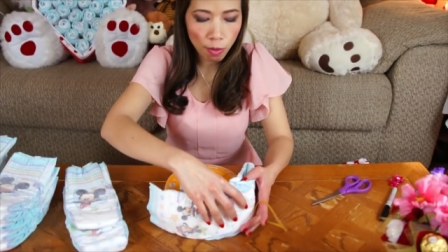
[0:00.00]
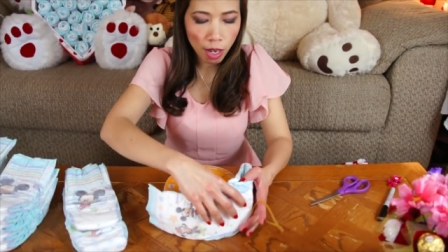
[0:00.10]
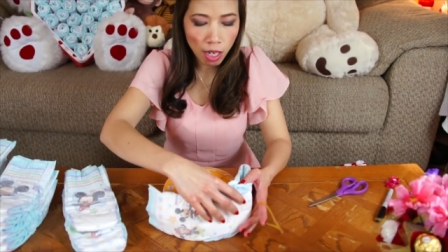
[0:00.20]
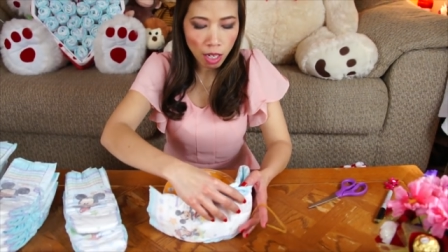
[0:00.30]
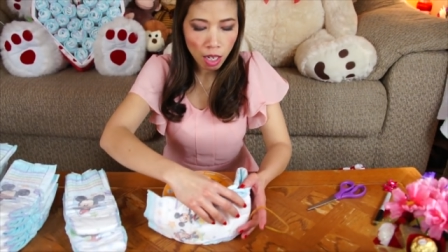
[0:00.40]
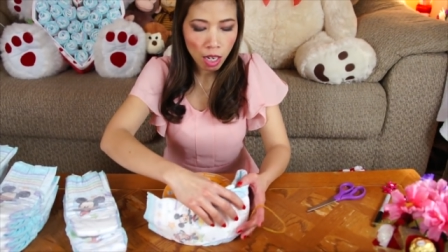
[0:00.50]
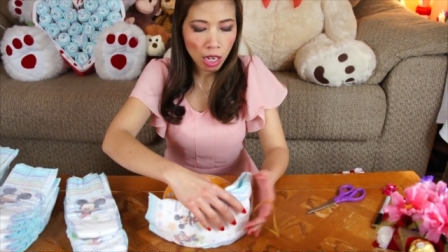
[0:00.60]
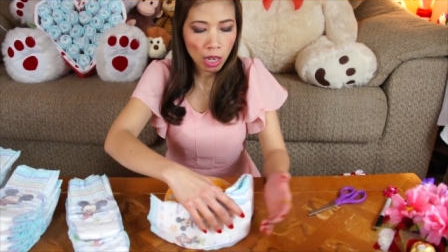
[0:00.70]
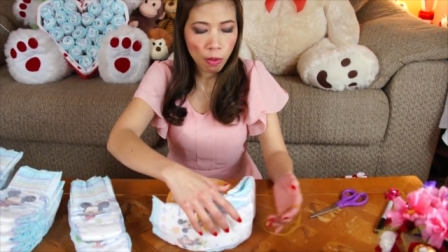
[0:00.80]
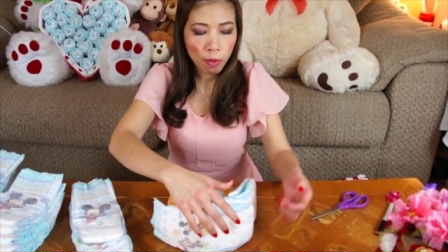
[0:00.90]
one
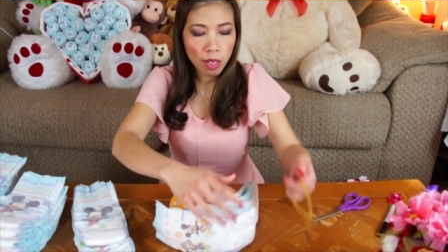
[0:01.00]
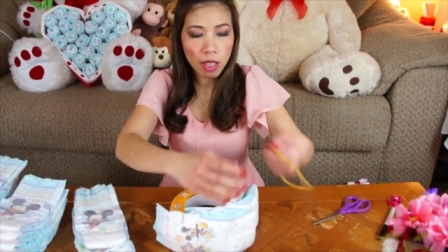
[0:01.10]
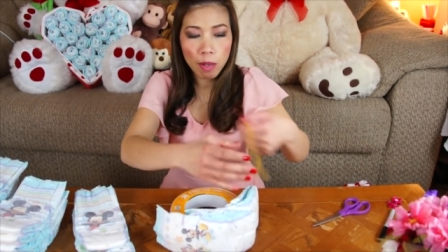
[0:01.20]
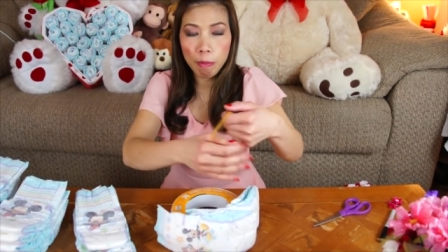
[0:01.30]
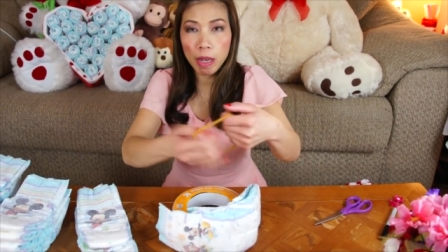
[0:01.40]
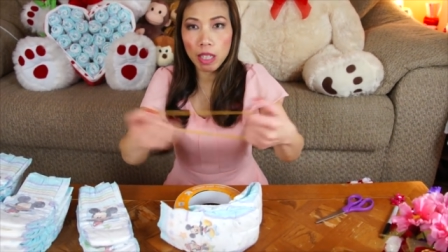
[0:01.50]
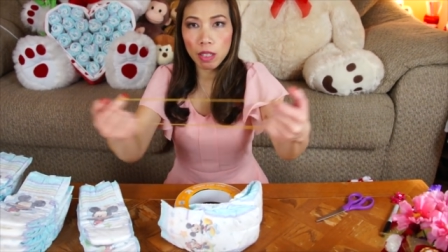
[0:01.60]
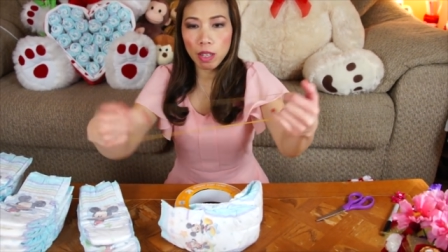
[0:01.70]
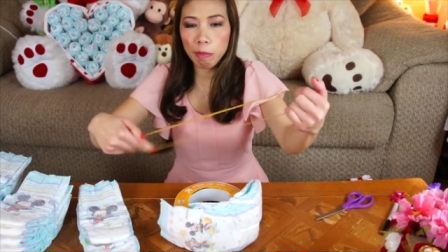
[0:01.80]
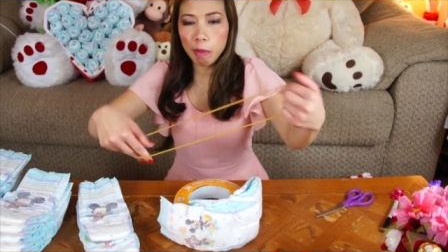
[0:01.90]
with the big
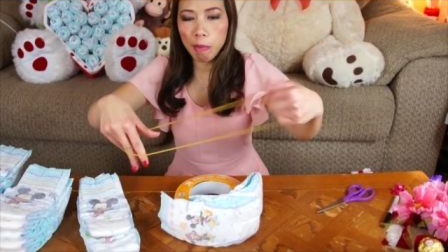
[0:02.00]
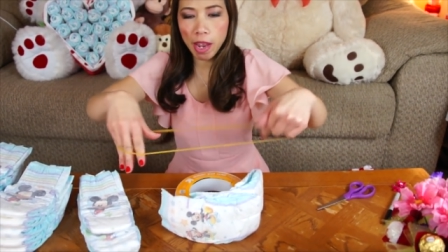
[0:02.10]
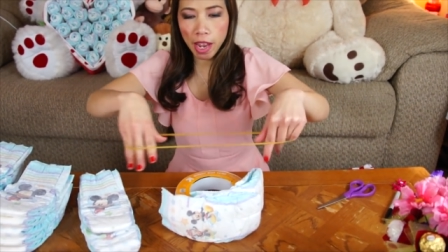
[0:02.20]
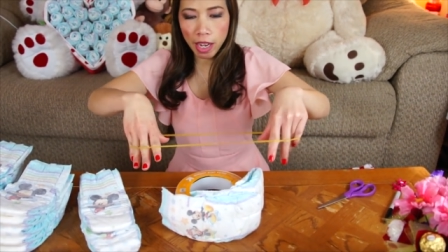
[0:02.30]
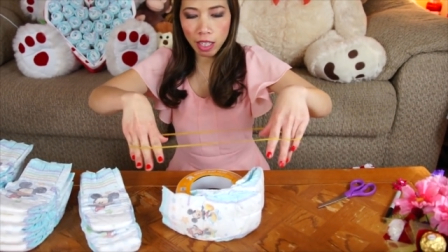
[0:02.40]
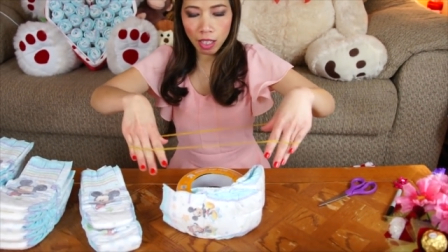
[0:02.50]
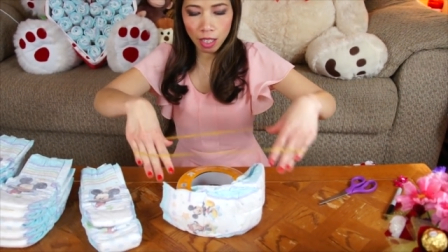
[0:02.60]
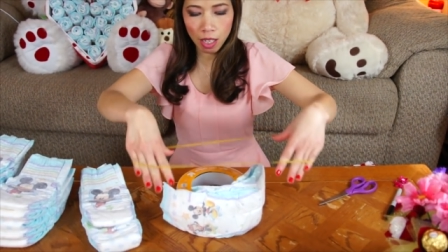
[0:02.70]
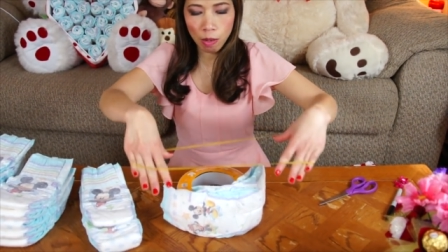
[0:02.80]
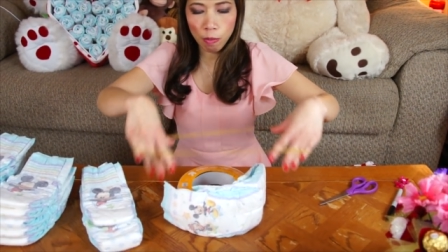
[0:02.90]
rubber band
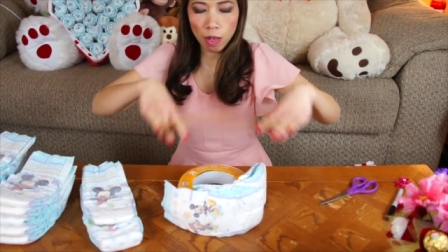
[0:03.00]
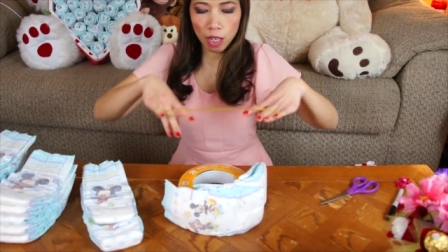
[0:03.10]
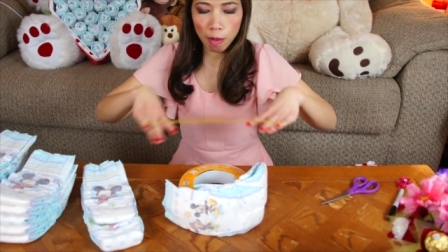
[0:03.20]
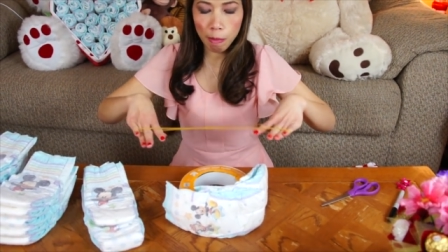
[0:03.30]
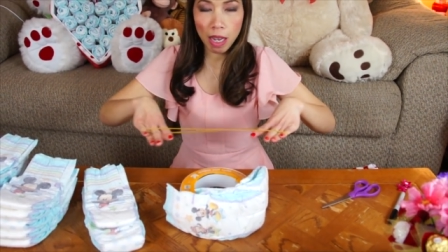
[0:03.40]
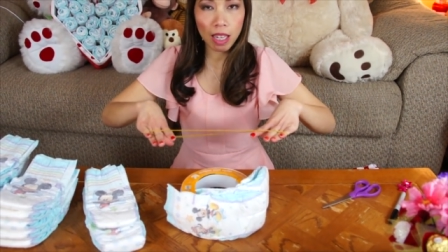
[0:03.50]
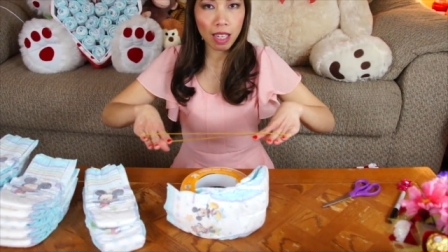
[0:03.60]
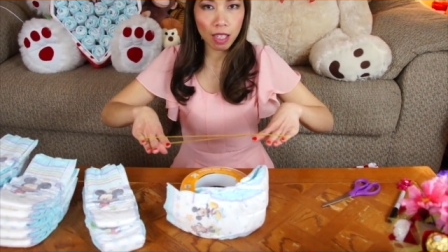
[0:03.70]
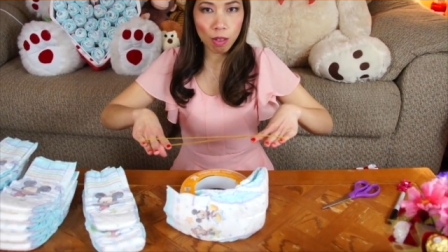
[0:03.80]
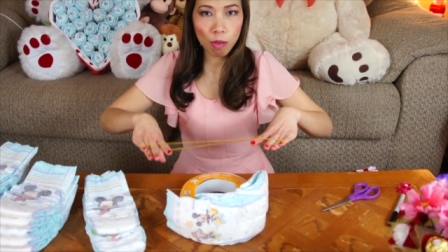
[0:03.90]
we're gonna make
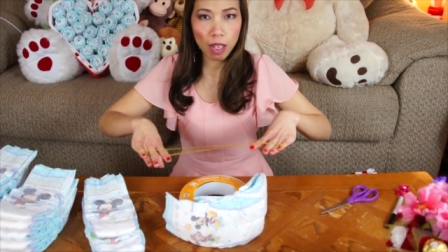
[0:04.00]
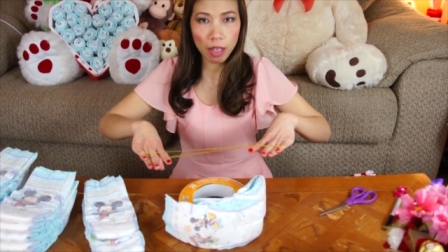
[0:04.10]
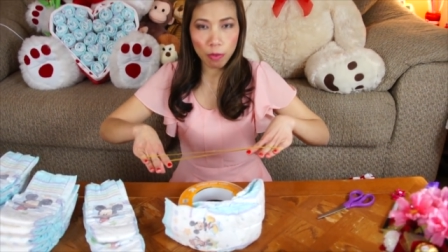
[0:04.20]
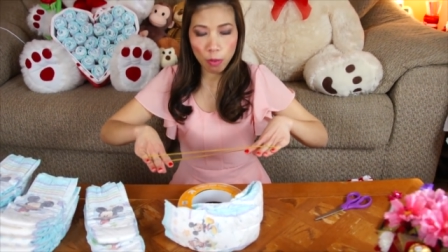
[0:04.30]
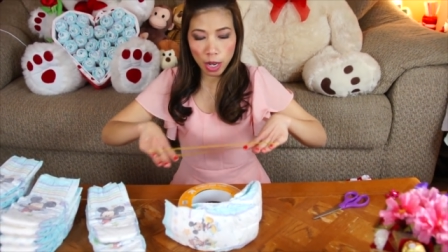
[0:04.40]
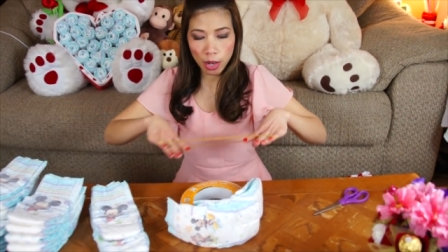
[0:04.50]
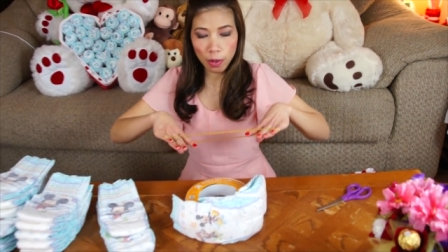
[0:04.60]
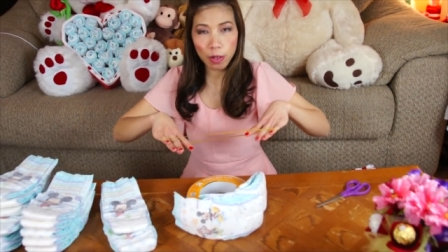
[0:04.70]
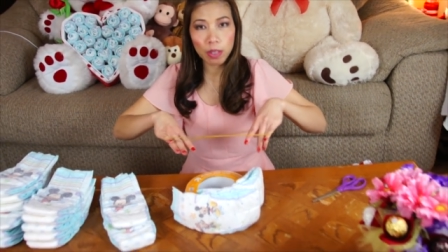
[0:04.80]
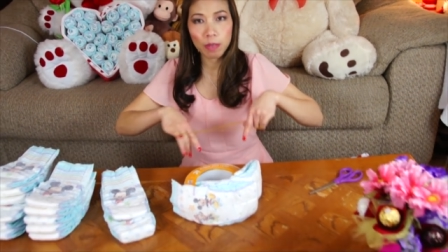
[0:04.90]
like look like the
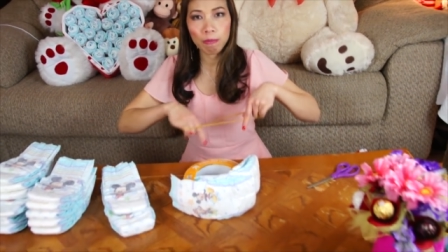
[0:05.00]
wheel